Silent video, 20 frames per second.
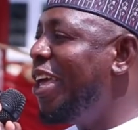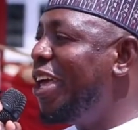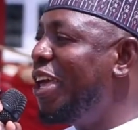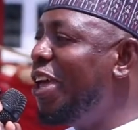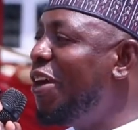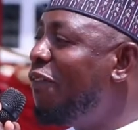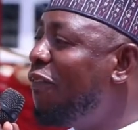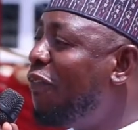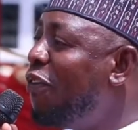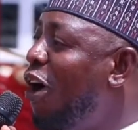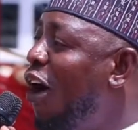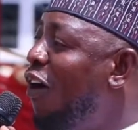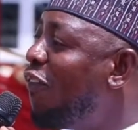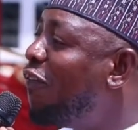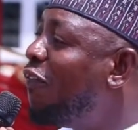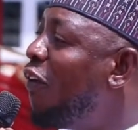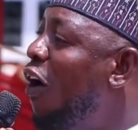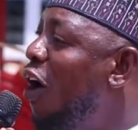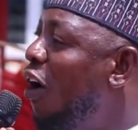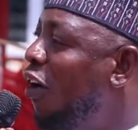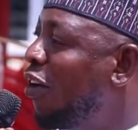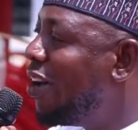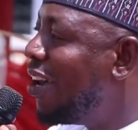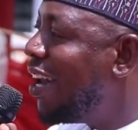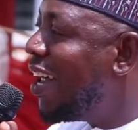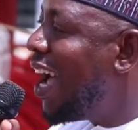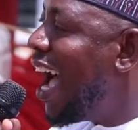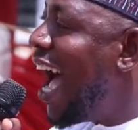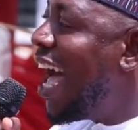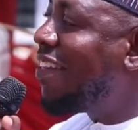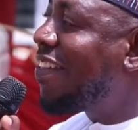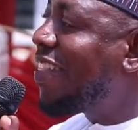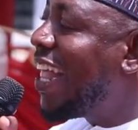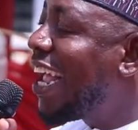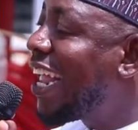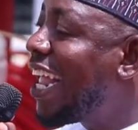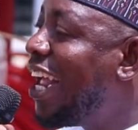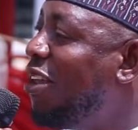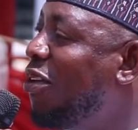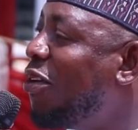if your phone has
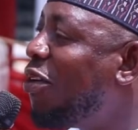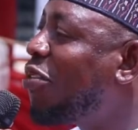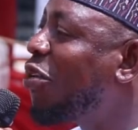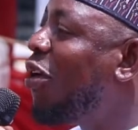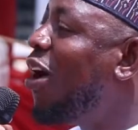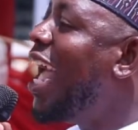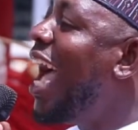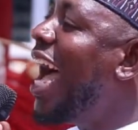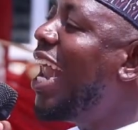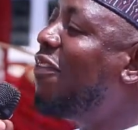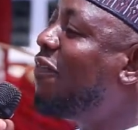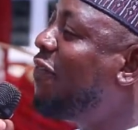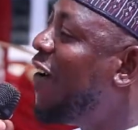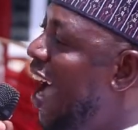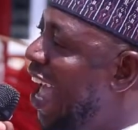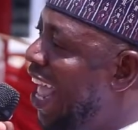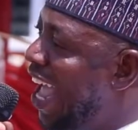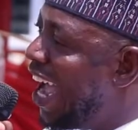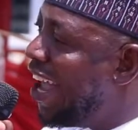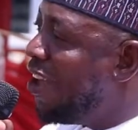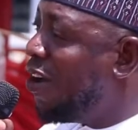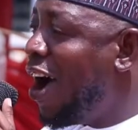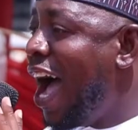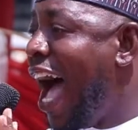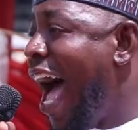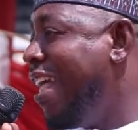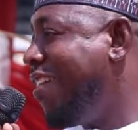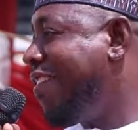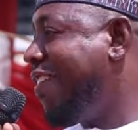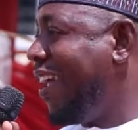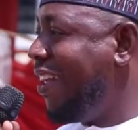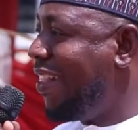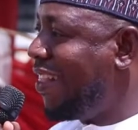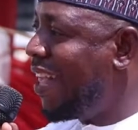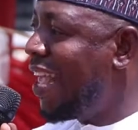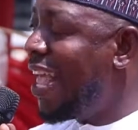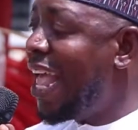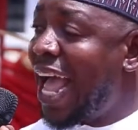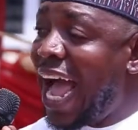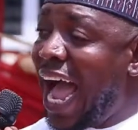taken you to hellfire, your handset,
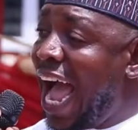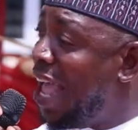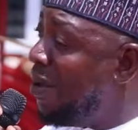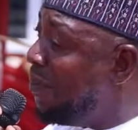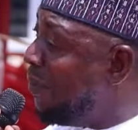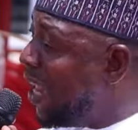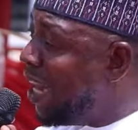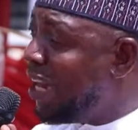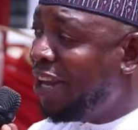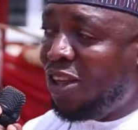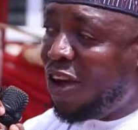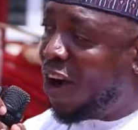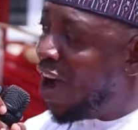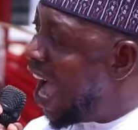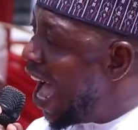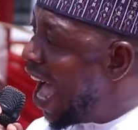I mean your